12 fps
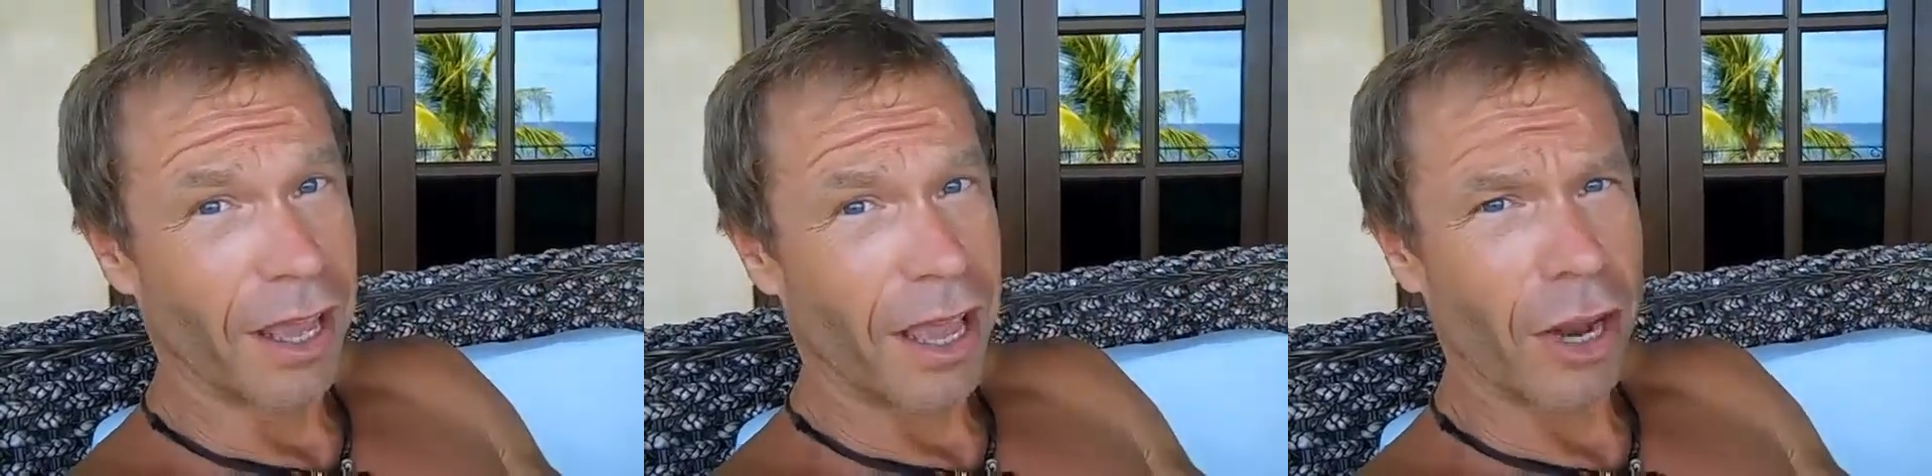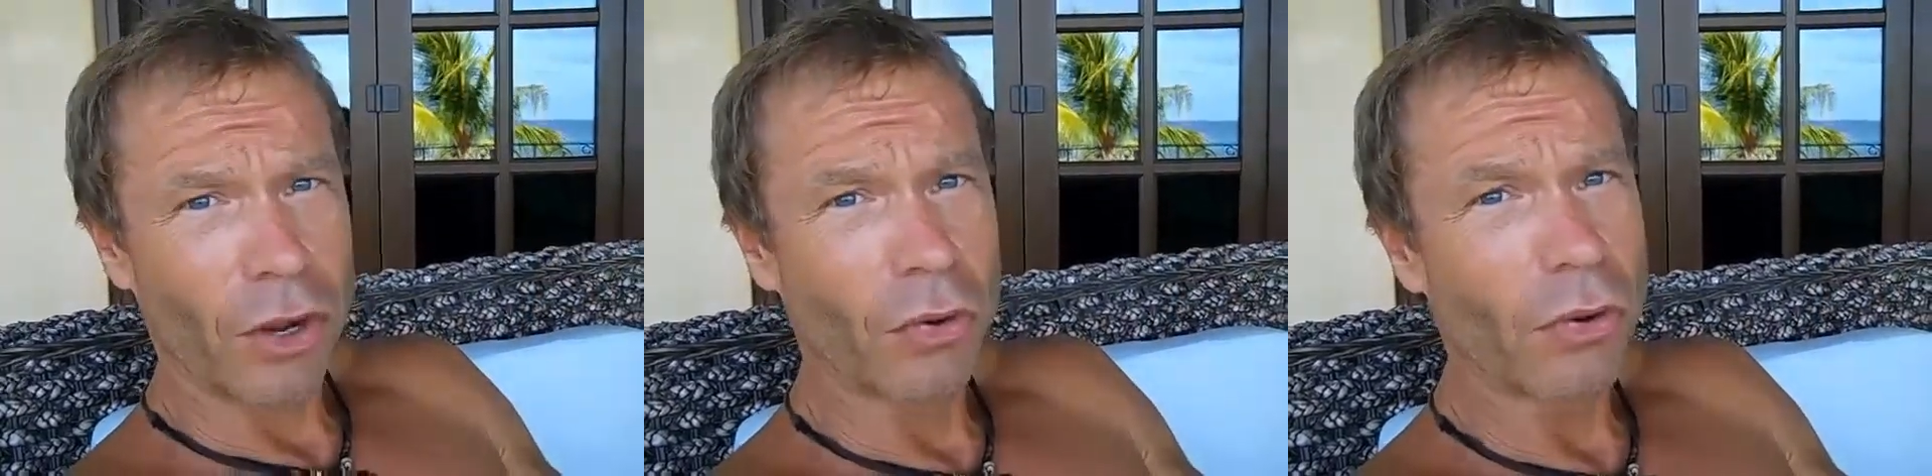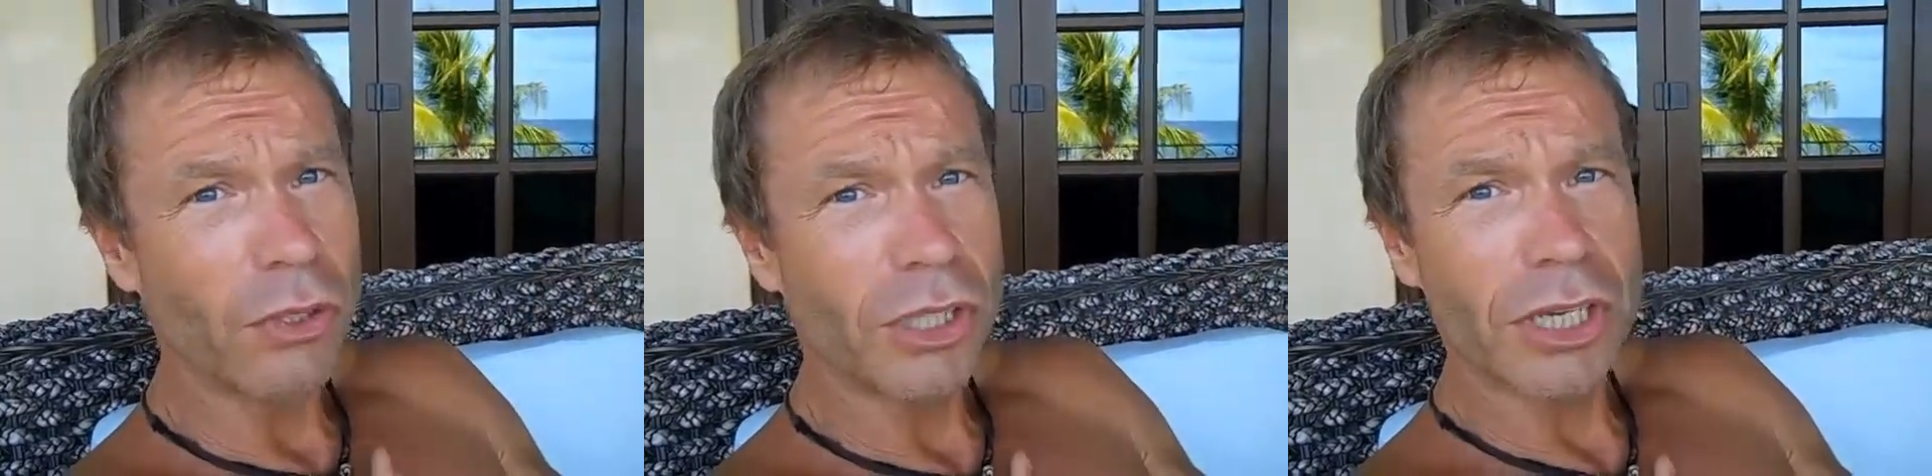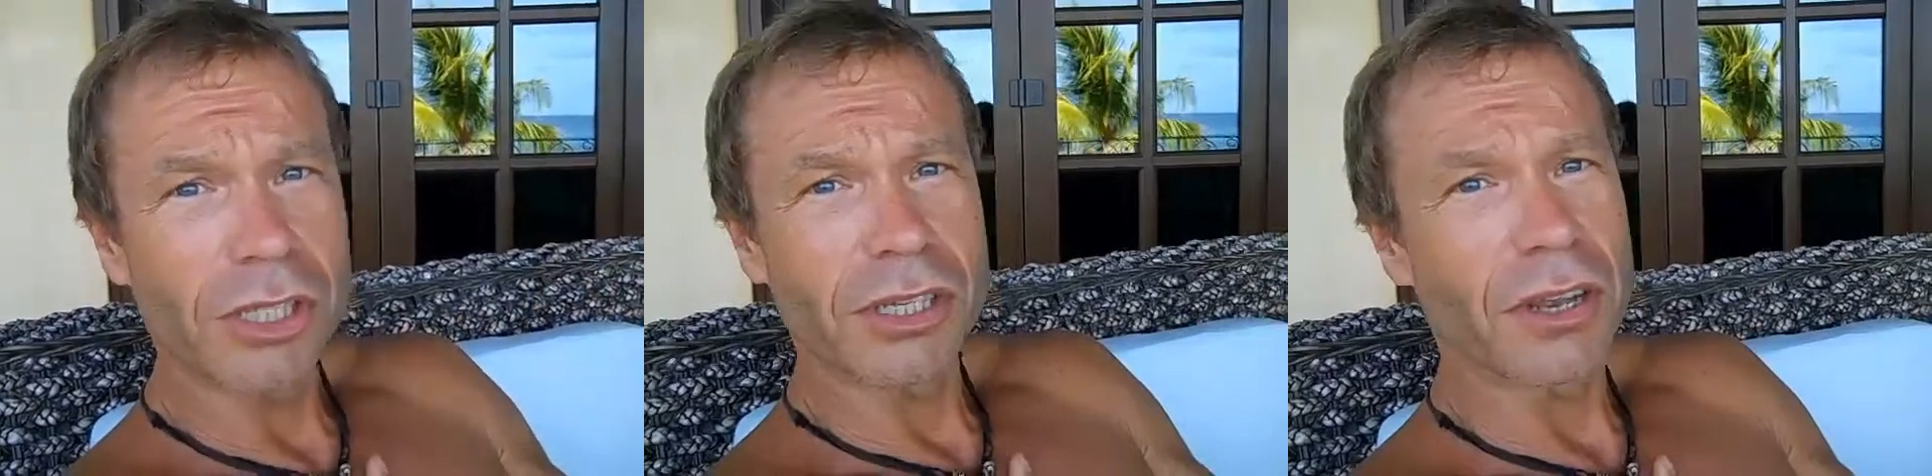And
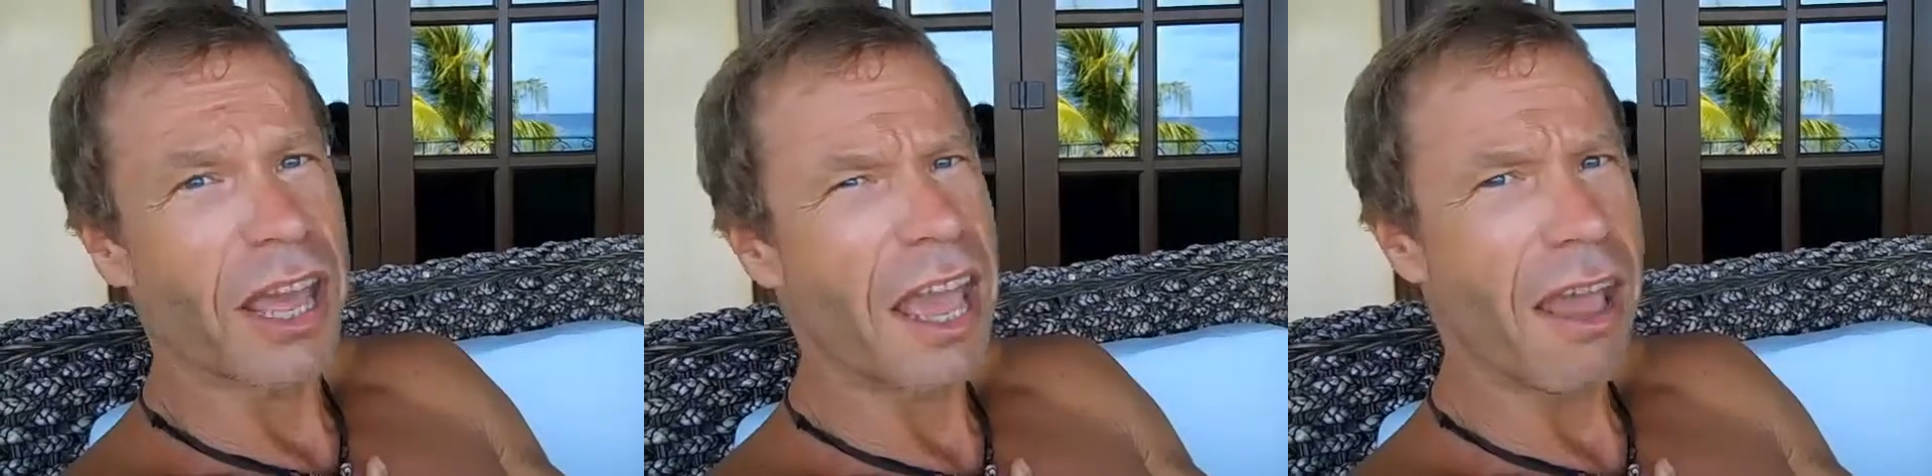cruising is an